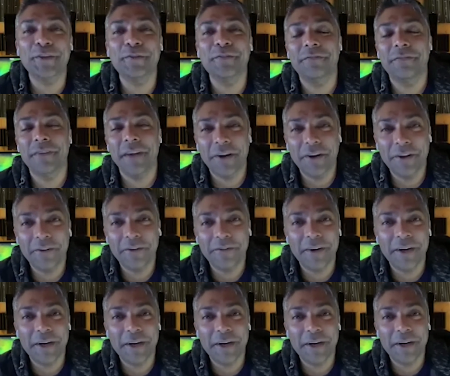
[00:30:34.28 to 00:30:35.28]
you very,
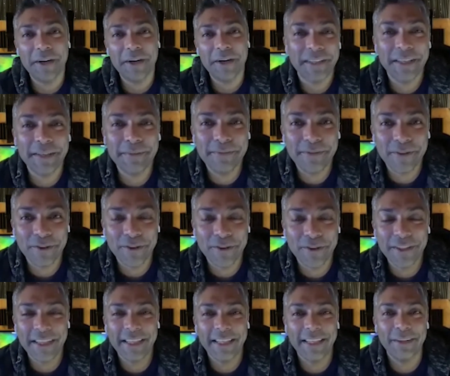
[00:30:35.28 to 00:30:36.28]
very much, Pradip,
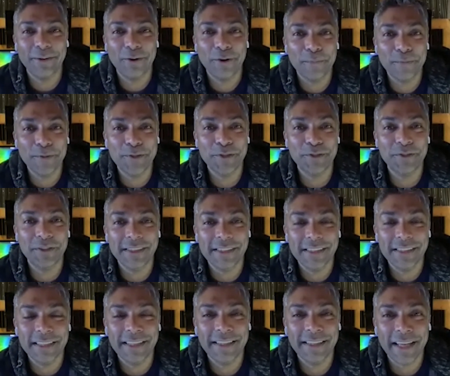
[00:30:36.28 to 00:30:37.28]
for the
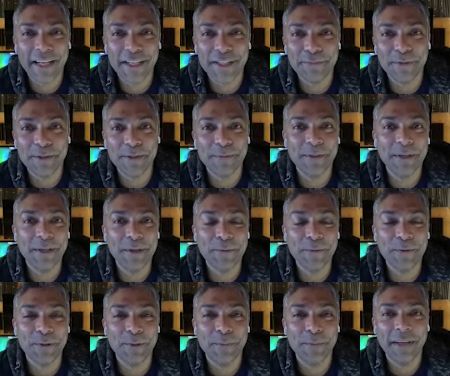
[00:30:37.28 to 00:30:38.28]
opportunity. And thanks for
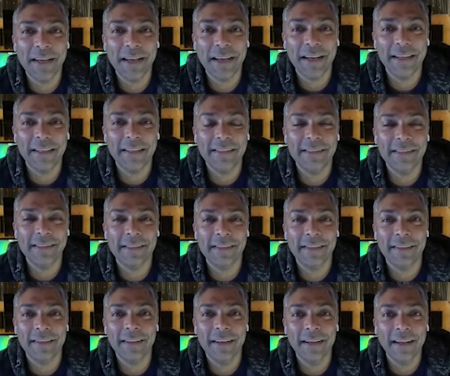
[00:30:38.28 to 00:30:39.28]
speaking with me. And
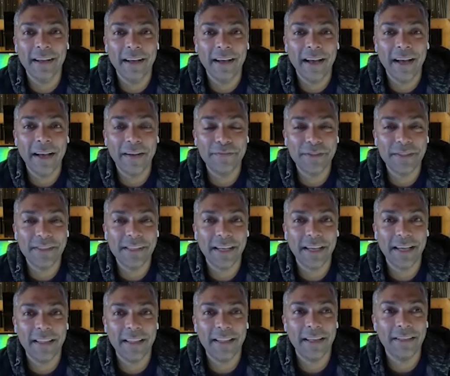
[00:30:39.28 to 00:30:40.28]
I have to
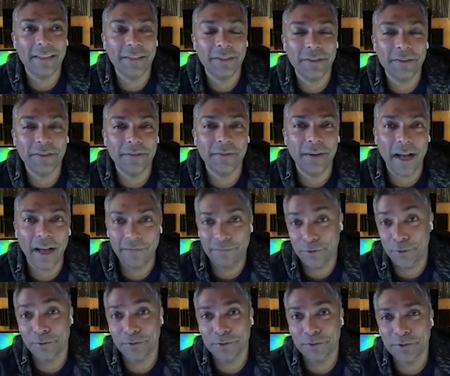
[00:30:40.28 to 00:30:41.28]
say that, I've
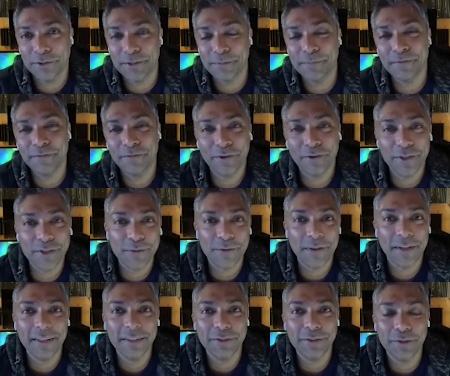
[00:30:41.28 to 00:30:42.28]
told you this before as
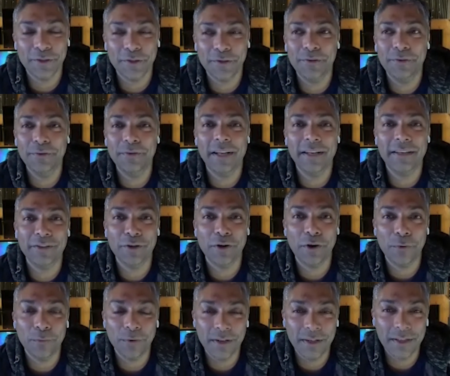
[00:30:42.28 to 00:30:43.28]
well, you and
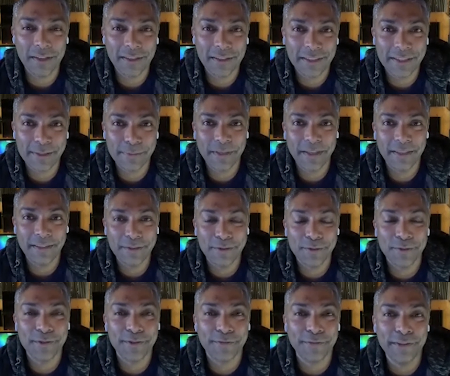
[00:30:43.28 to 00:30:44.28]
your work, it's been a
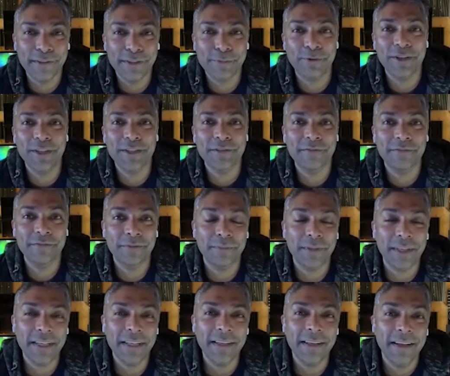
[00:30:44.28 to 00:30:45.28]
source of inspiration for
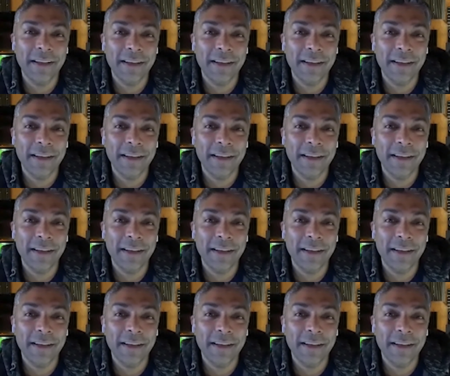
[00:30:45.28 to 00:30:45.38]
me.